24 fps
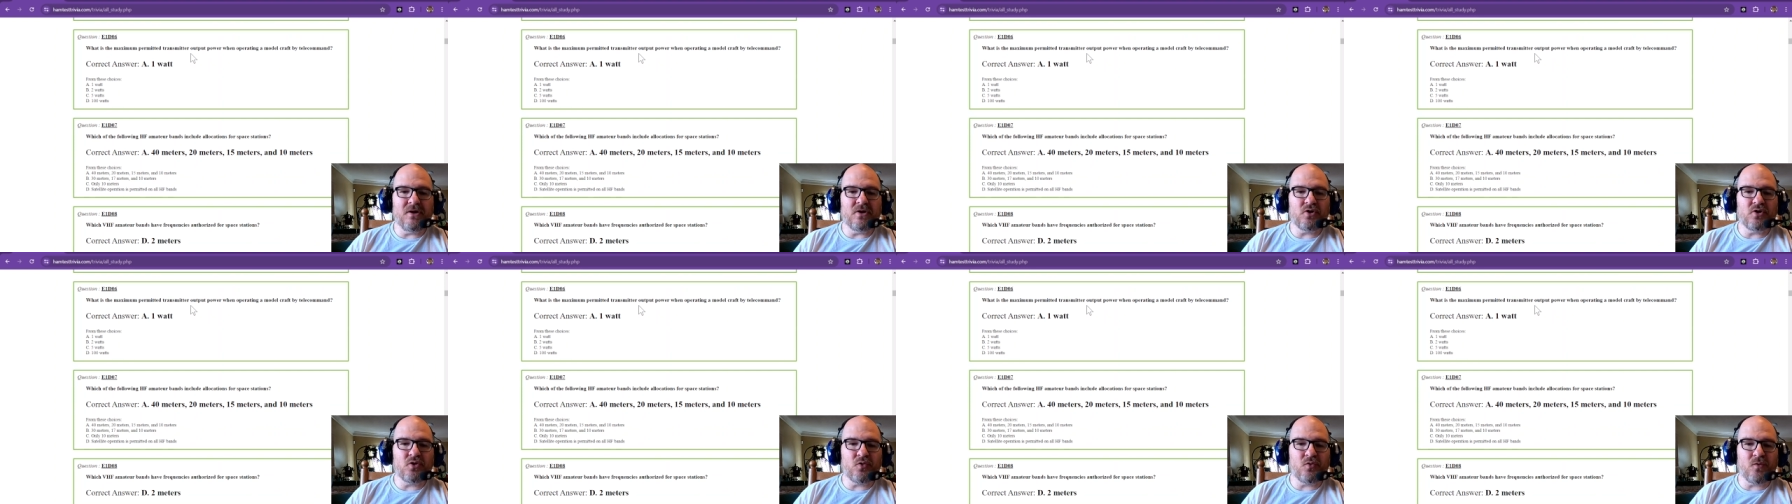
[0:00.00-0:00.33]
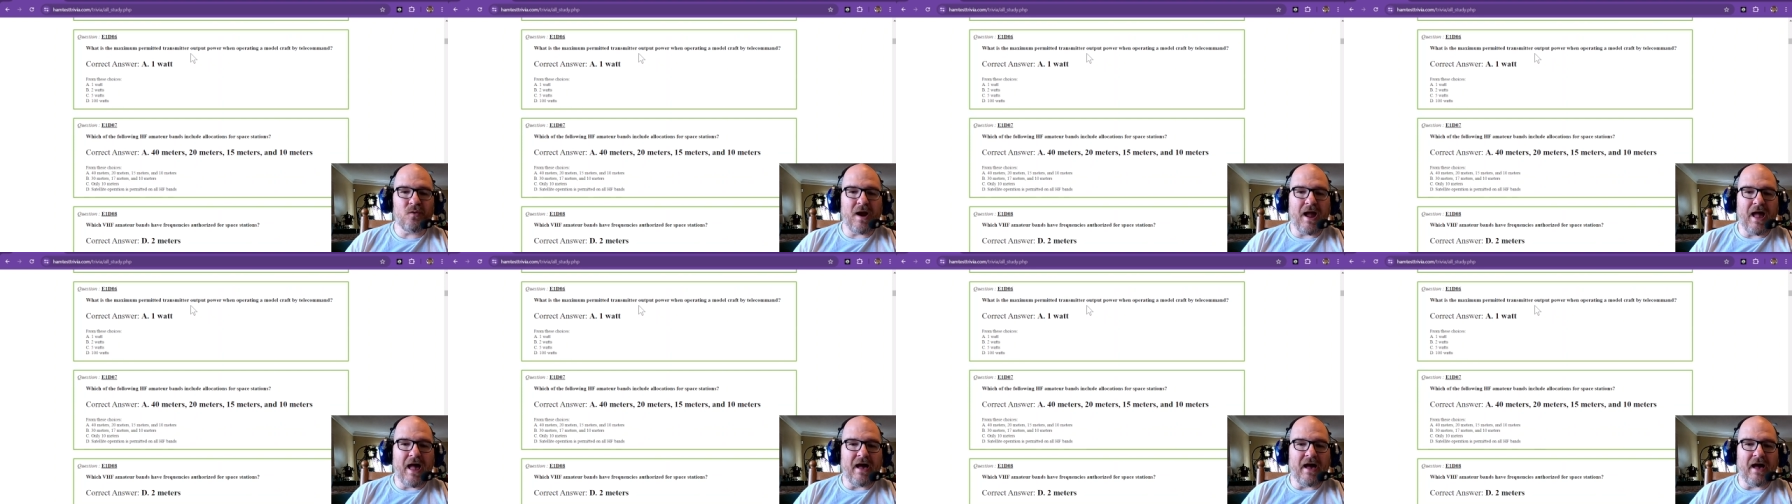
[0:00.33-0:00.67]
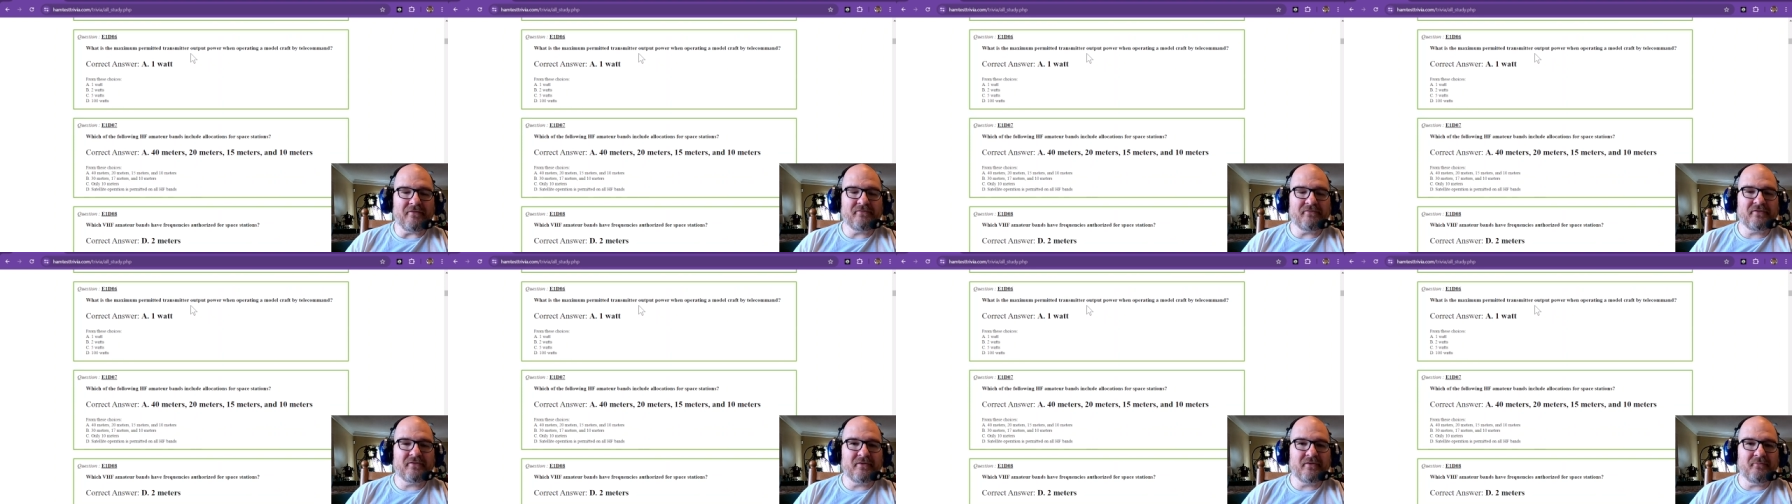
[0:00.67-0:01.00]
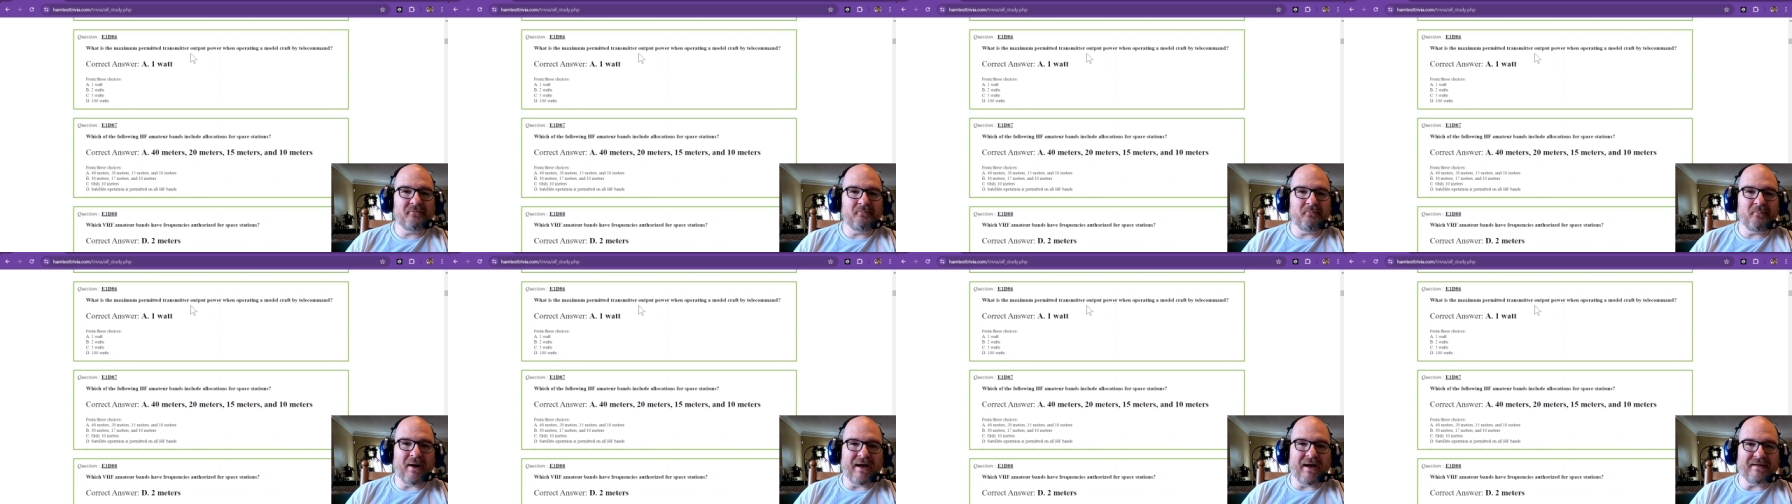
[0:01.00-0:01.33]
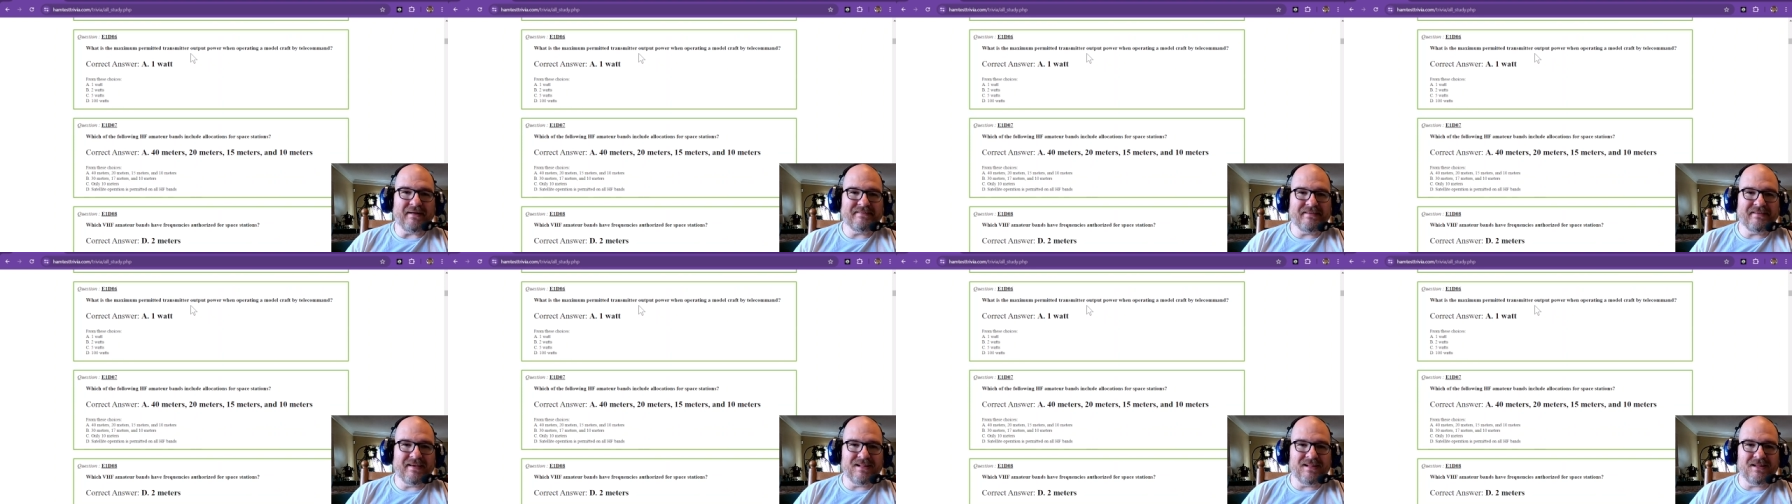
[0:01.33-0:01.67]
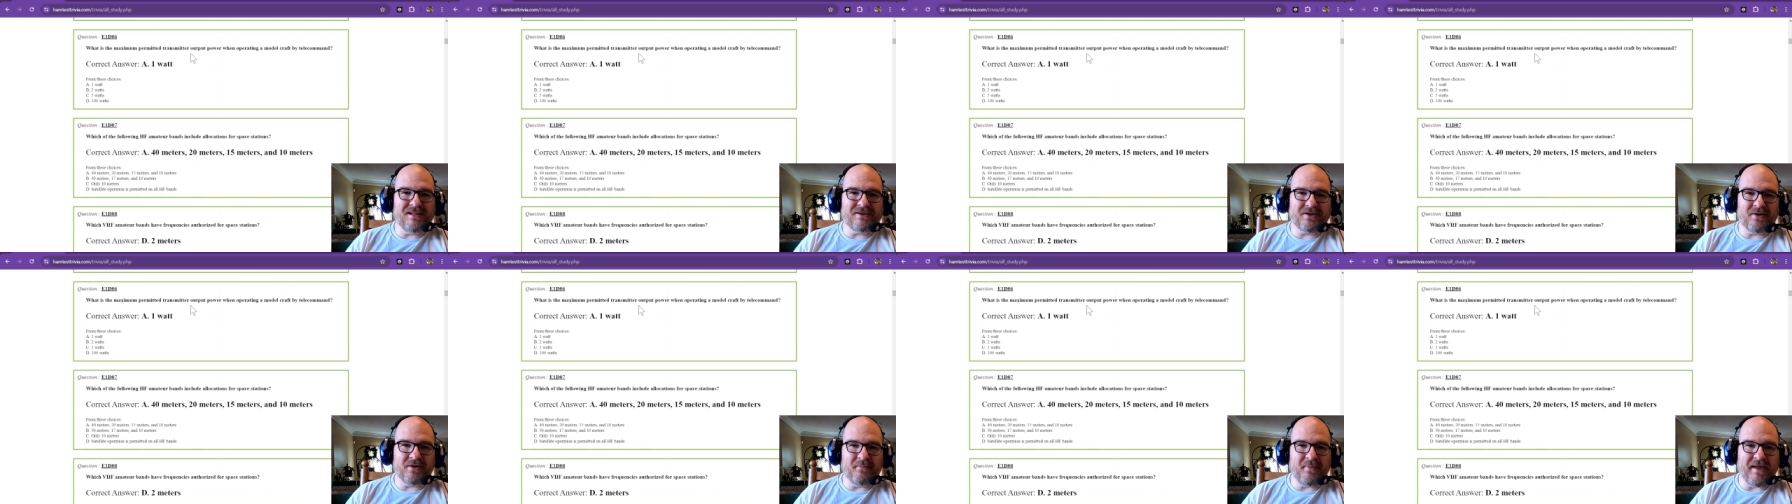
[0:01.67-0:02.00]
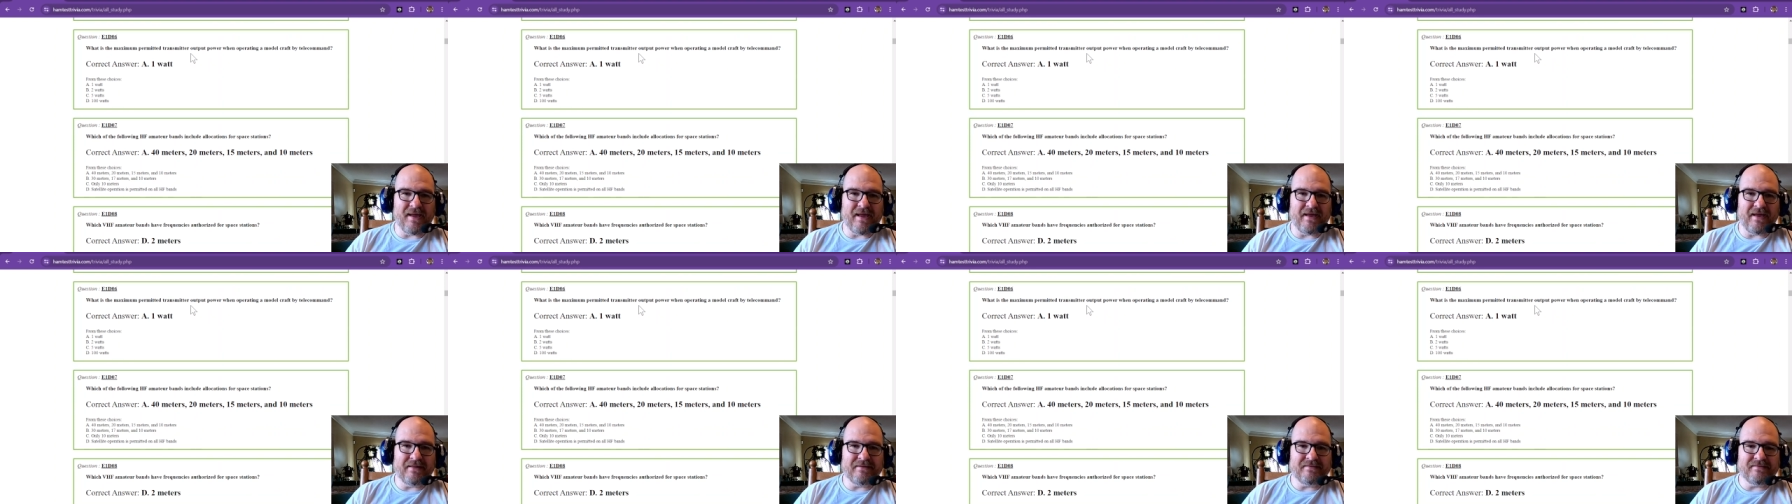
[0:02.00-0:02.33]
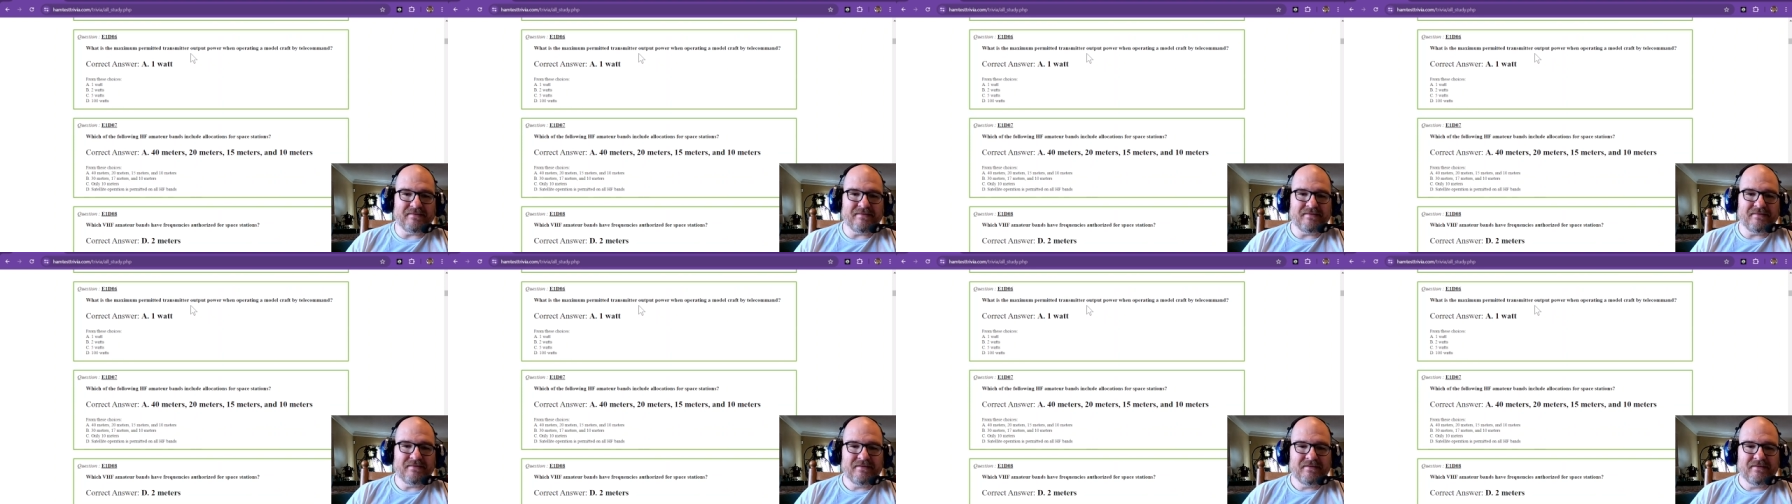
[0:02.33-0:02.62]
craft by telecommand?